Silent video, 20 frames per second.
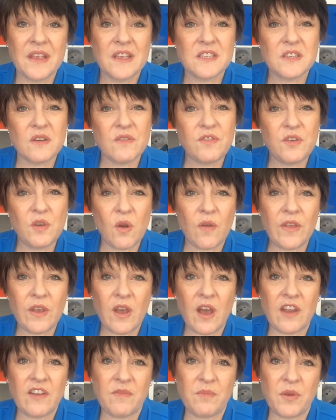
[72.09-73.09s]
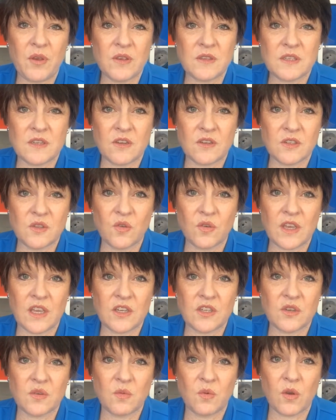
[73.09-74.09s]
So if you're the kind of person who's looking
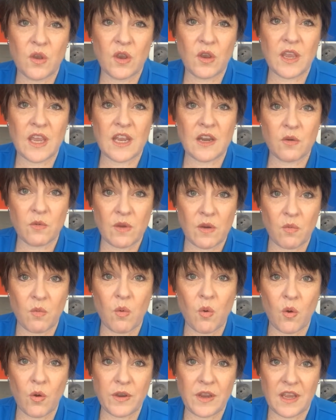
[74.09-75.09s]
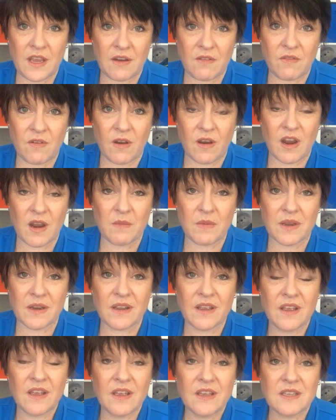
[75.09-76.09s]
to work in a rewarding environment,
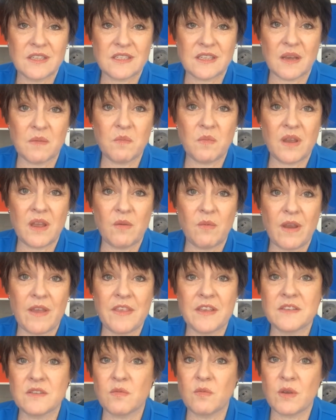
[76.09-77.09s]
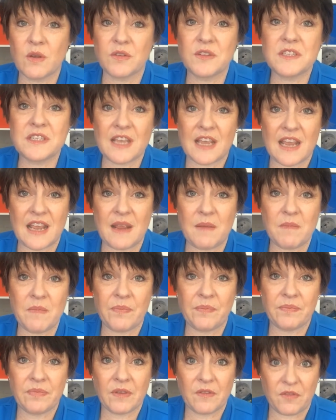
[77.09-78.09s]
somewhere where there's a real team
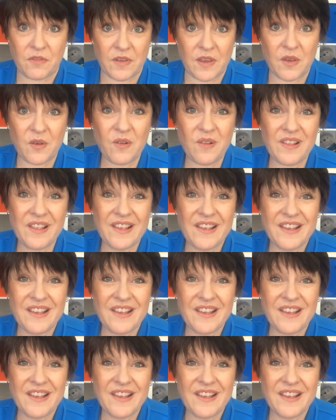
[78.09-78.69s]
feel,